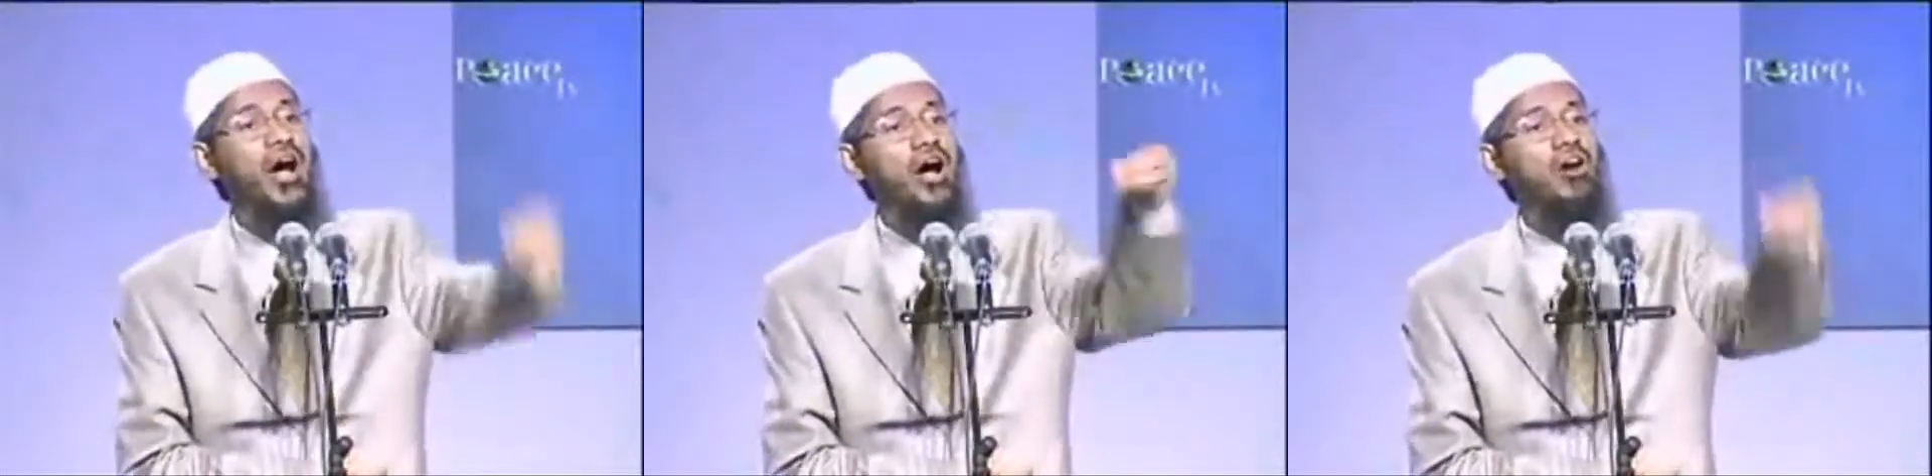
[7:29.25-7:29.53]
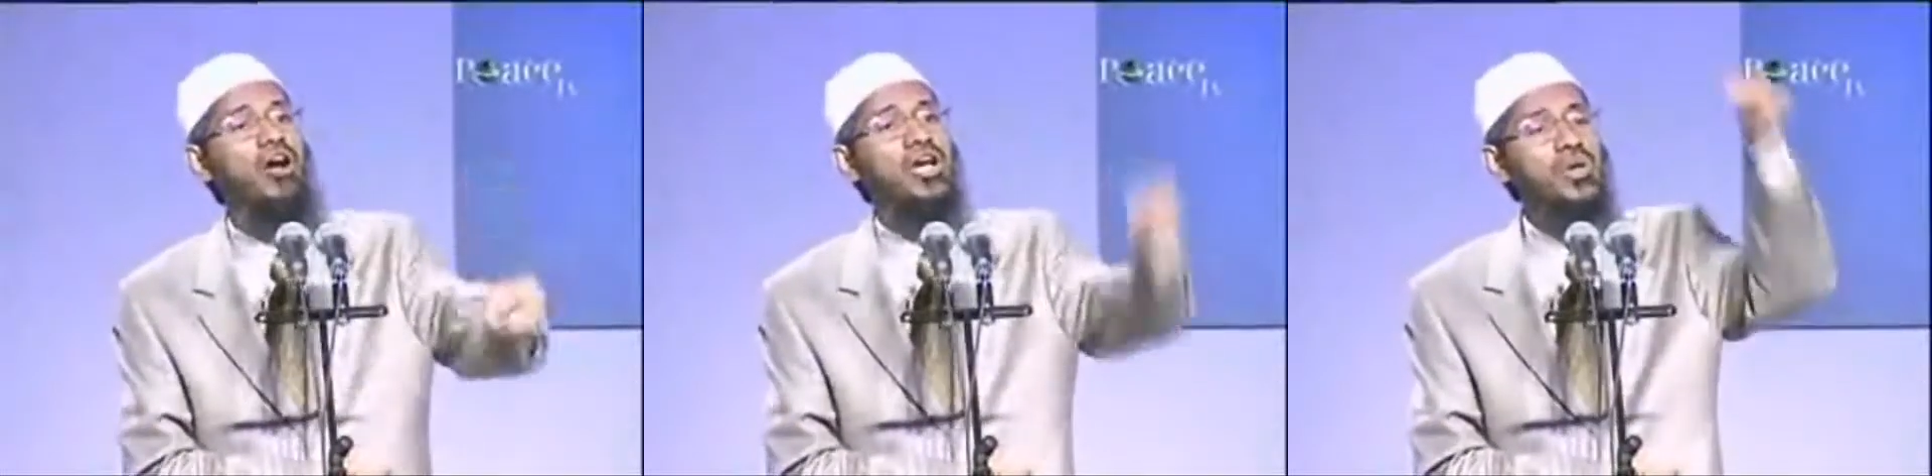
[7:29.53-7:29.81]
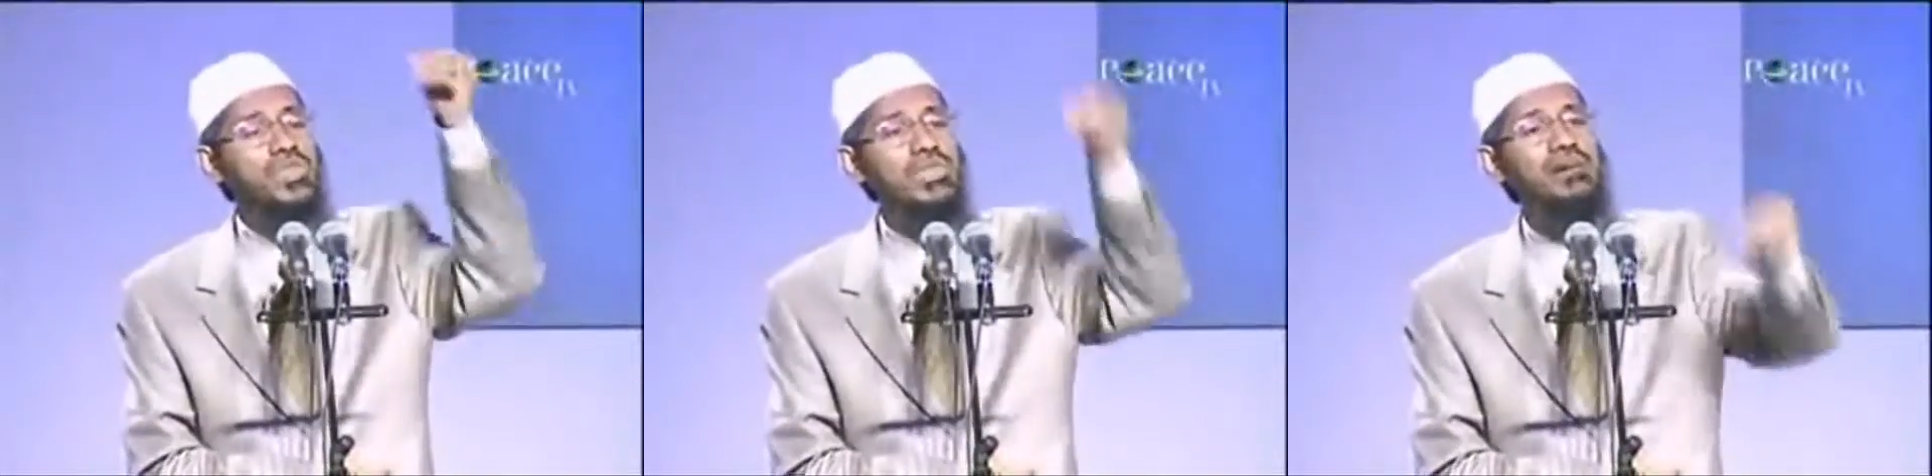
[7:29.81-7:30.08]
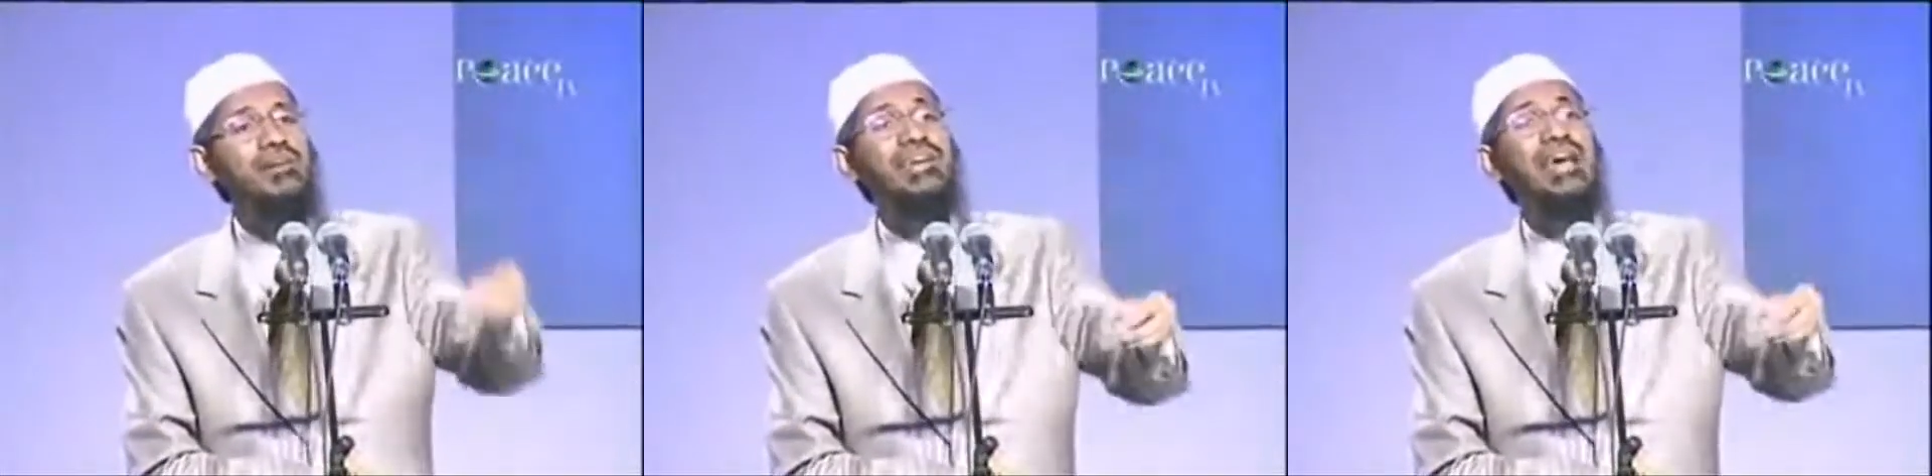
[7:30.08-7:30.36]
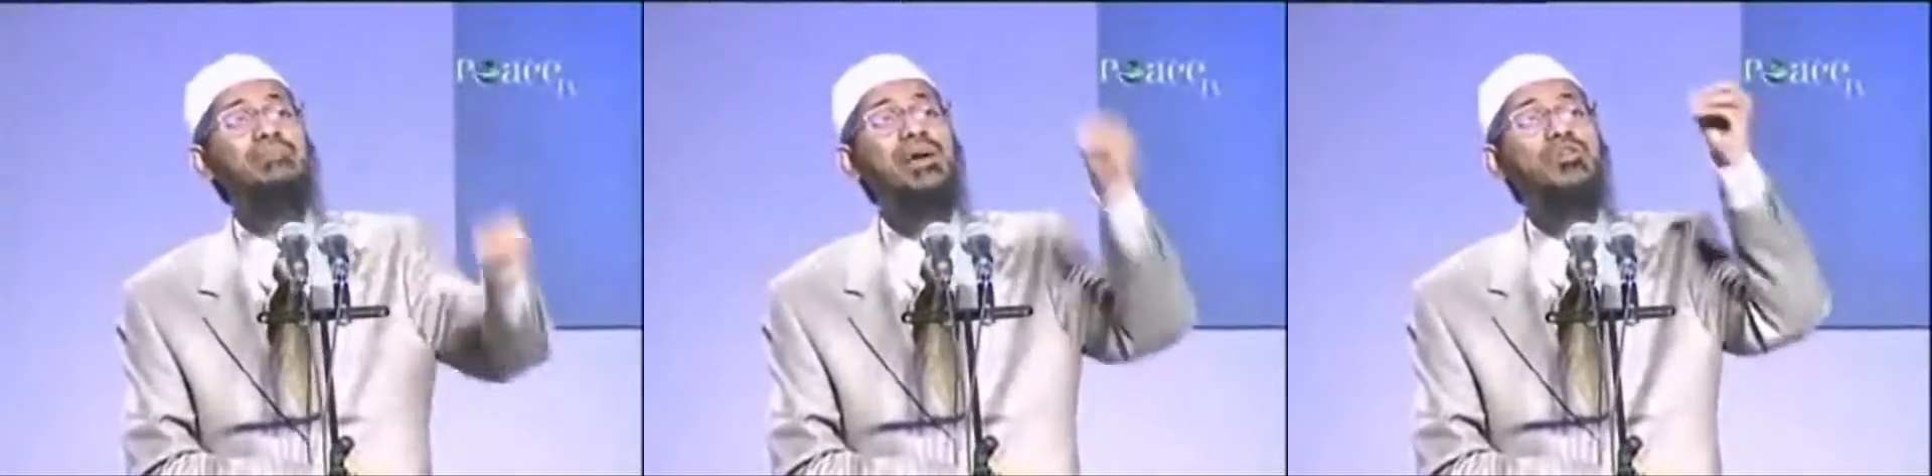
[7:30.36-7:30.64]
according to a survey
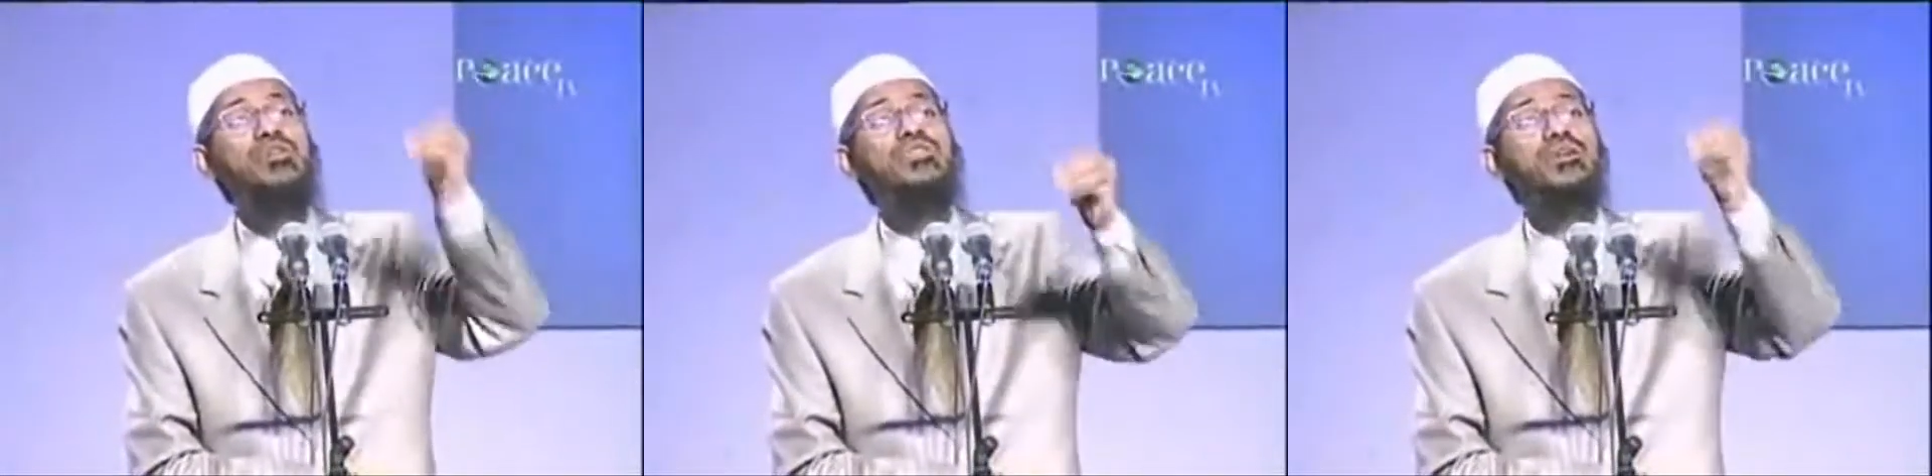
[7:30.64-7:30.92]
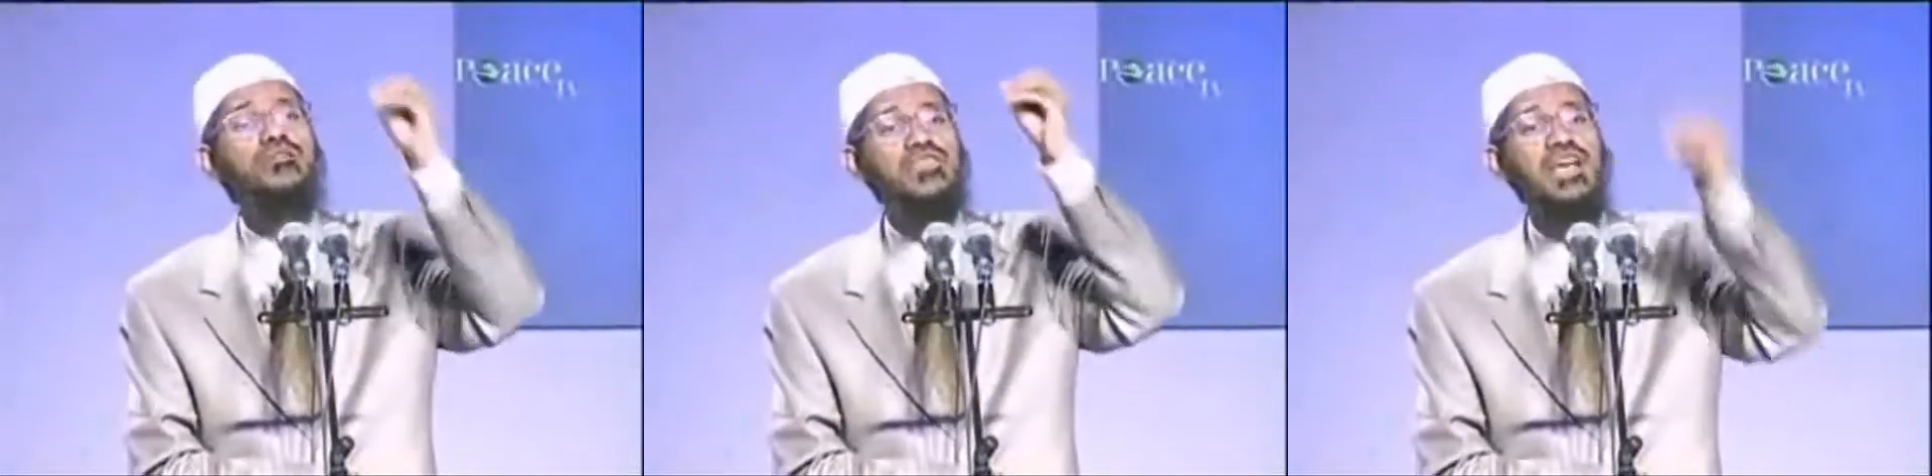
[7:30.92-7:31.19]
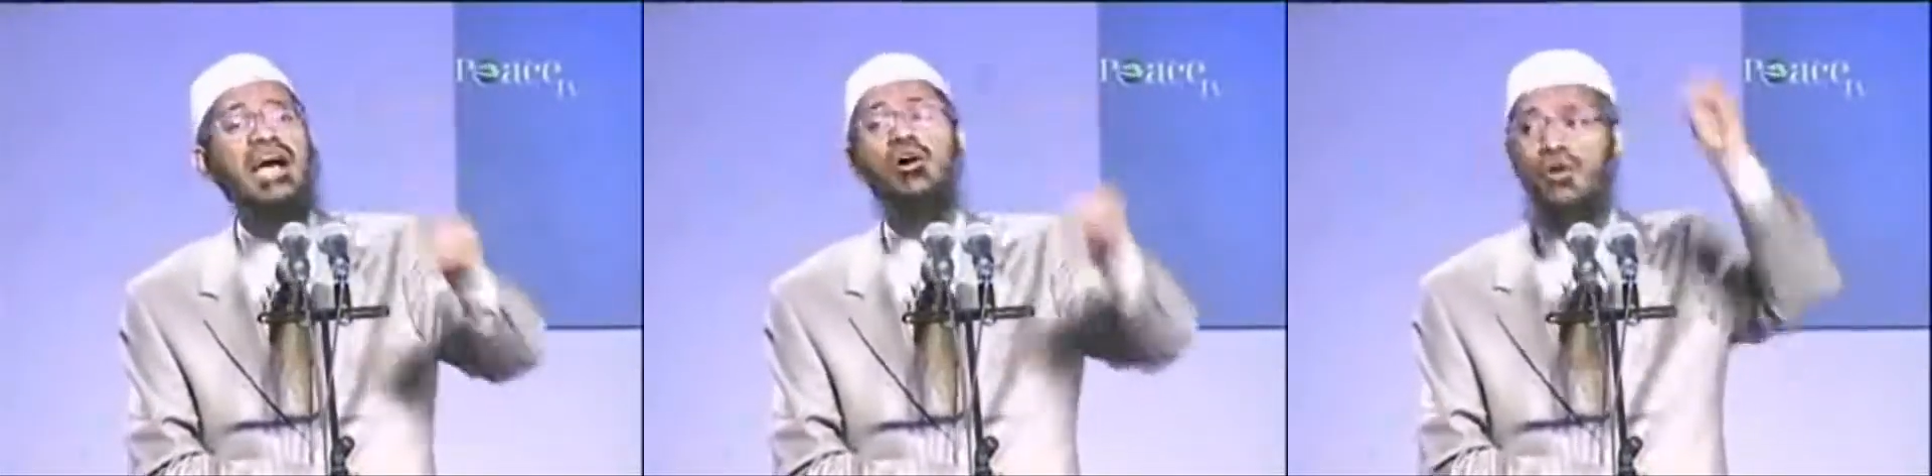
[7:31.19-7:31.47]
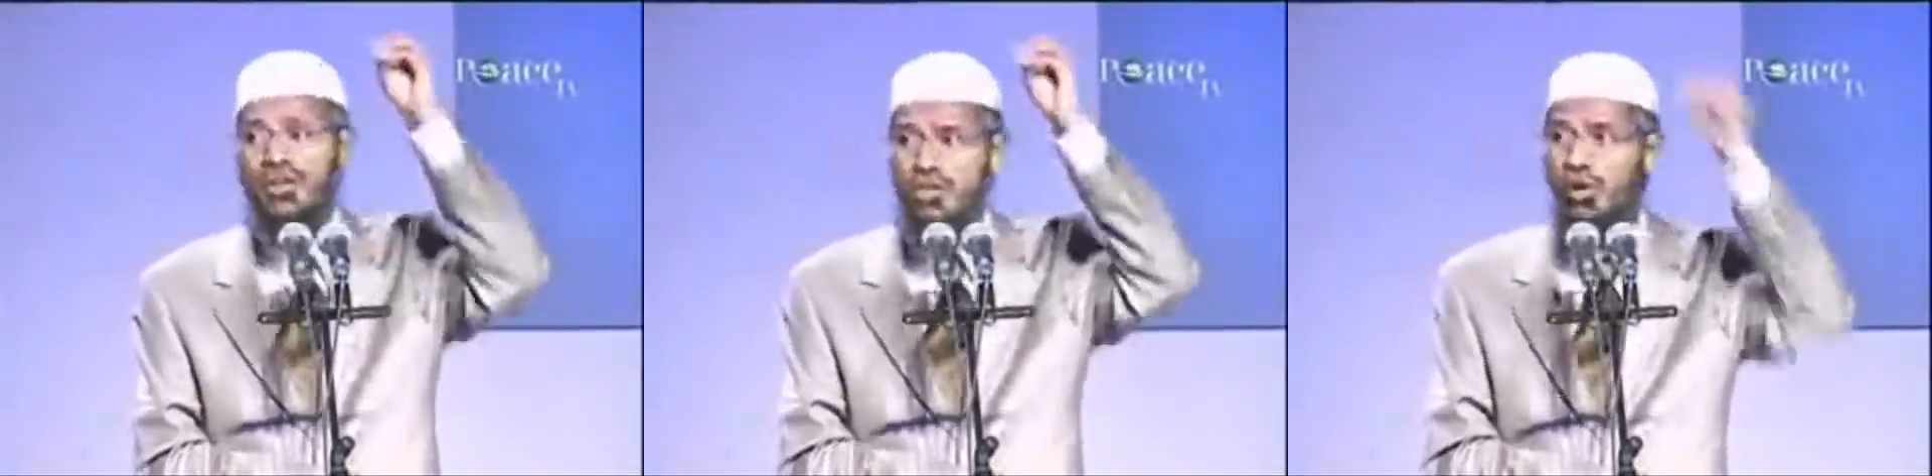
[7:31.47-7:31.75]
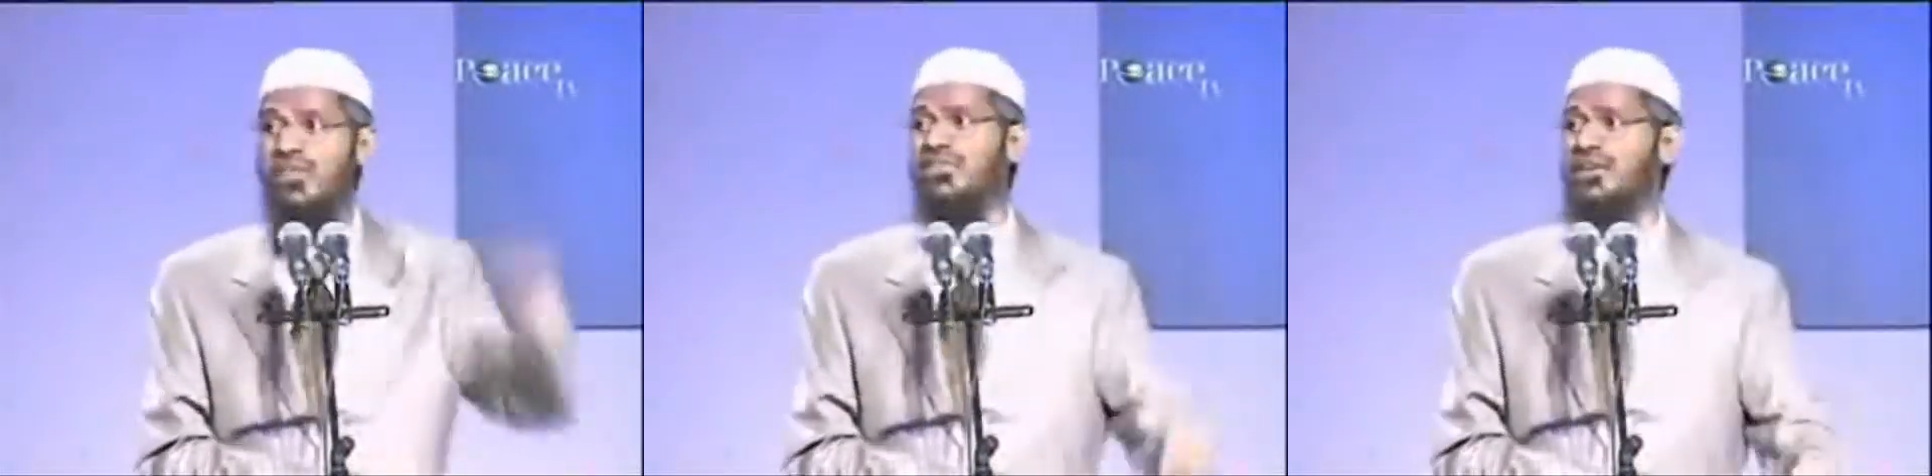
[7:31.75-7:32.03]
done by University of Chicago in
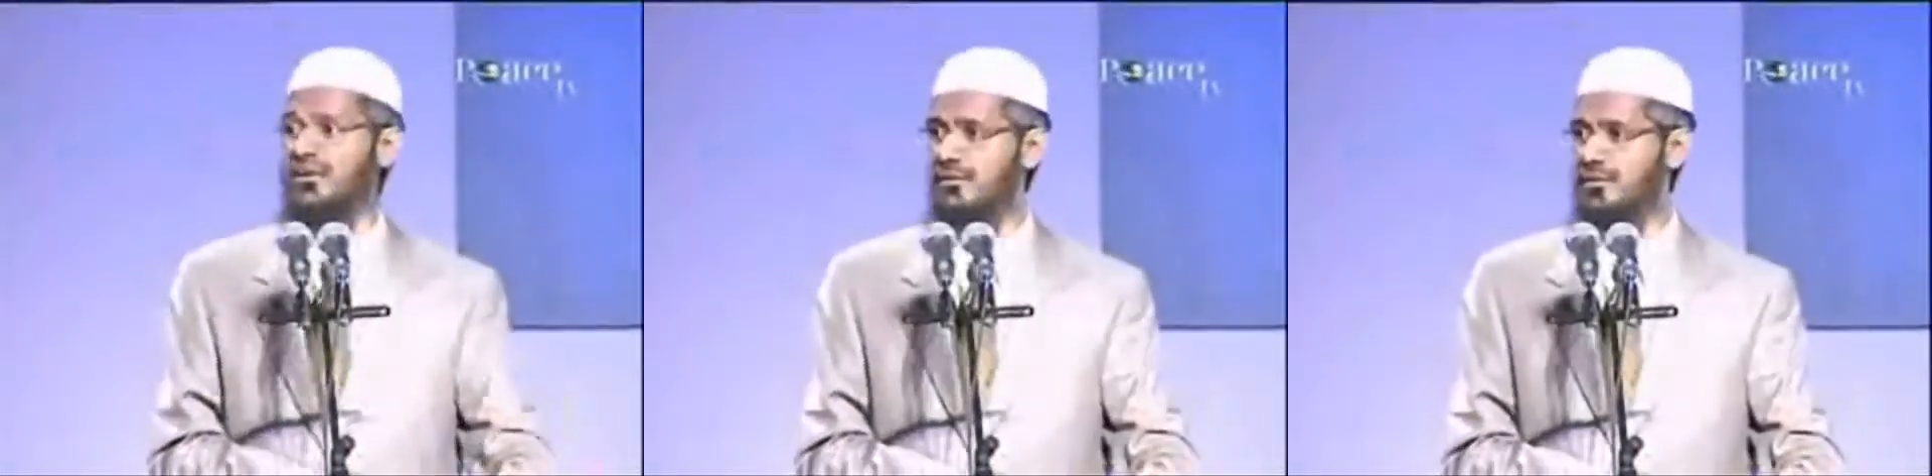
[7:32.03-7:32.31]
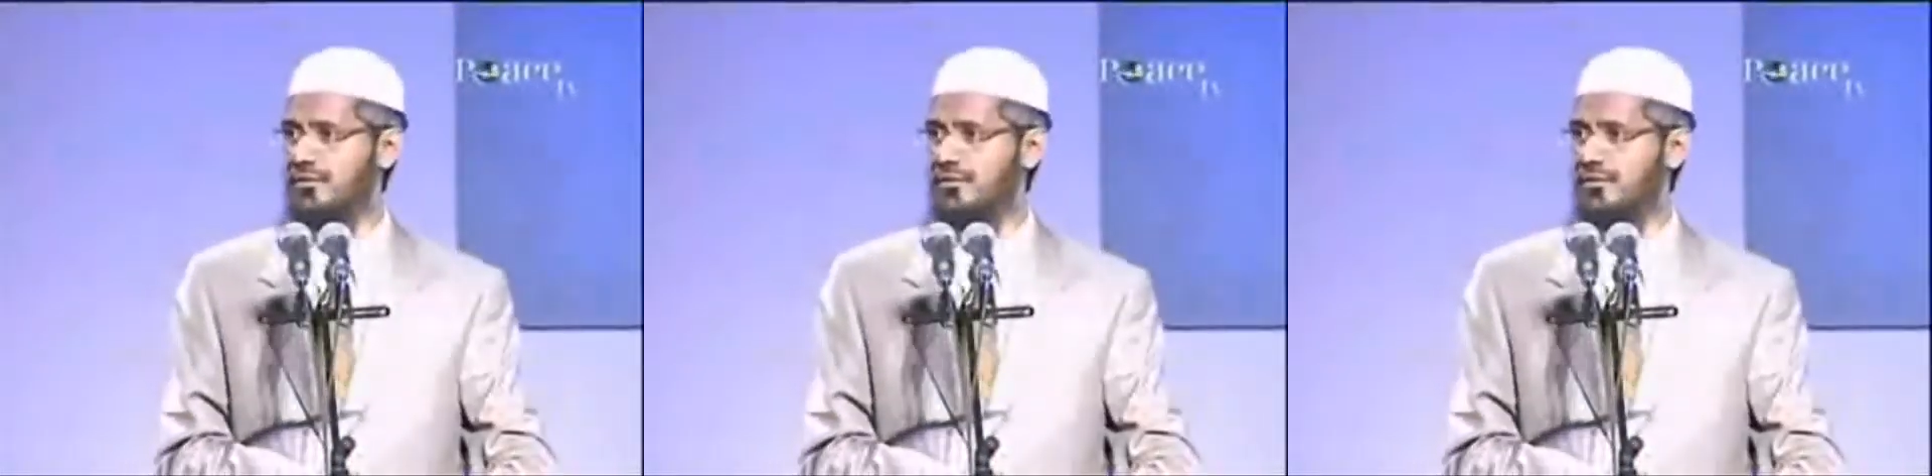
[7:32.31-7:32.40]
USA,